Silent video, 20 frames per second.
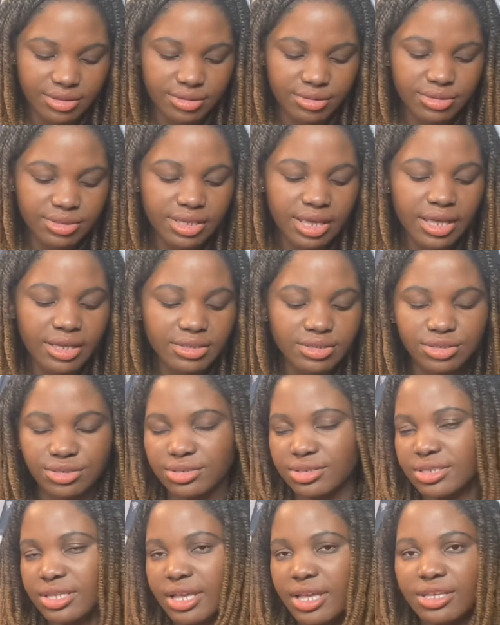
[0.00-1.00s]
So they are
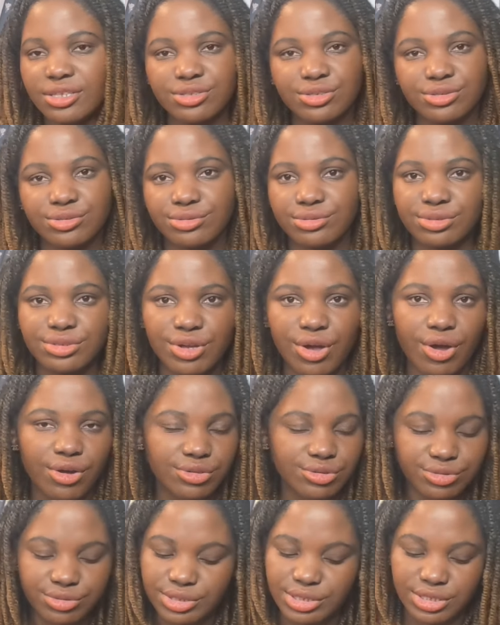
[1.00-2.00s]
just there to
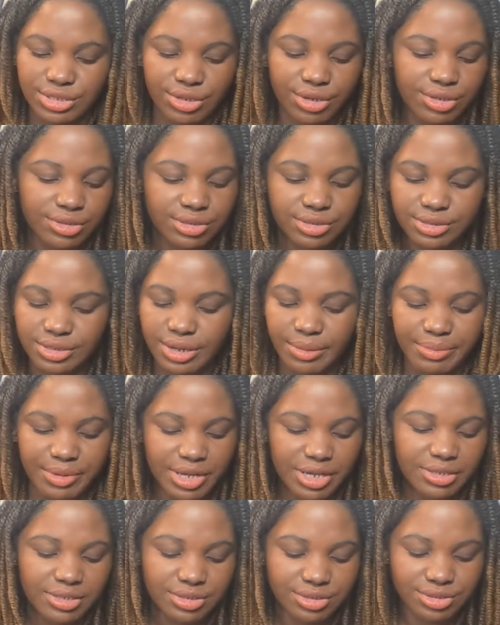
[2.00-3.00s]
talk to each other
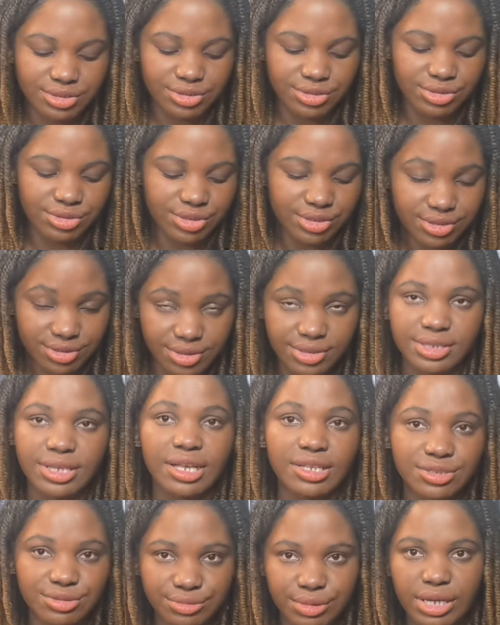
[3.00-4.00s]
about the situation.
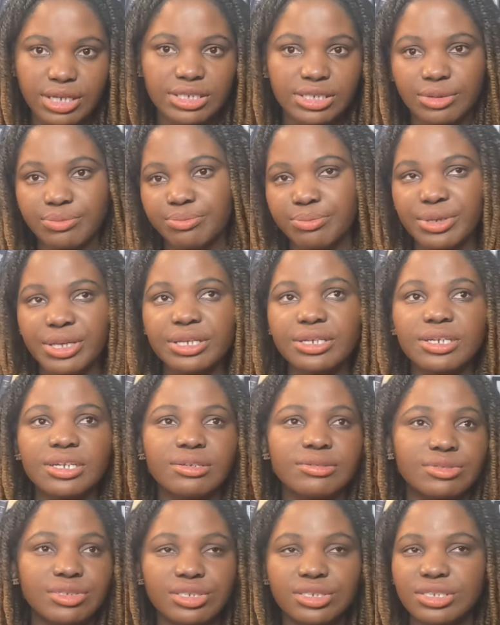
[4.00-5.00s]
That's why she picked
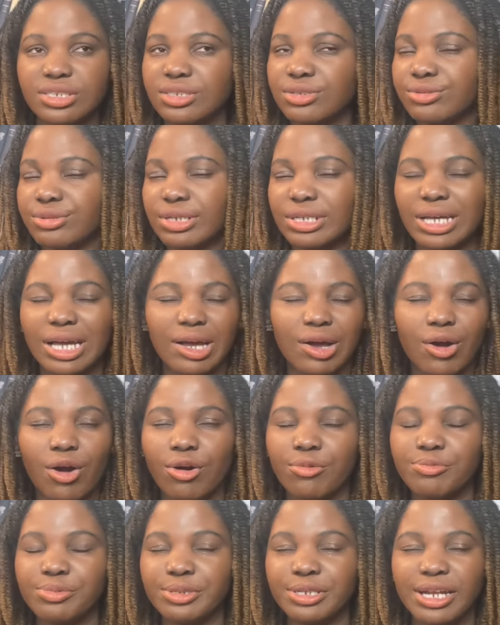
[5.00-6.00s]
him. She didn't want to
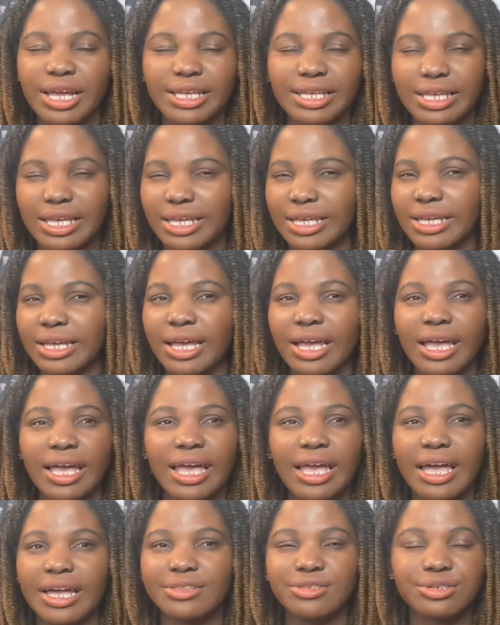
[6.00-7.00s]
open like a
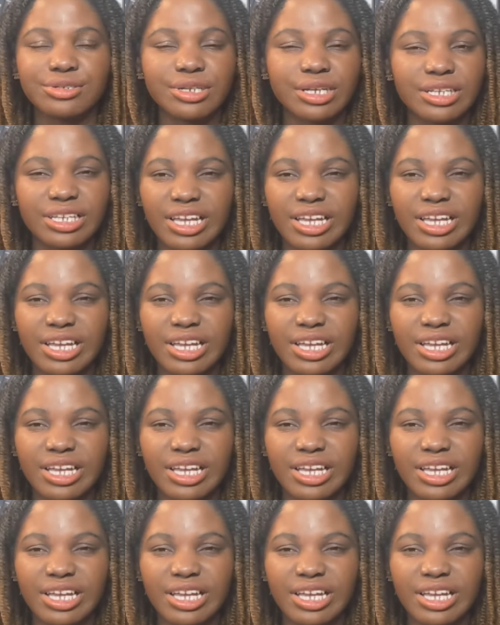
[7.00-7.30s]
another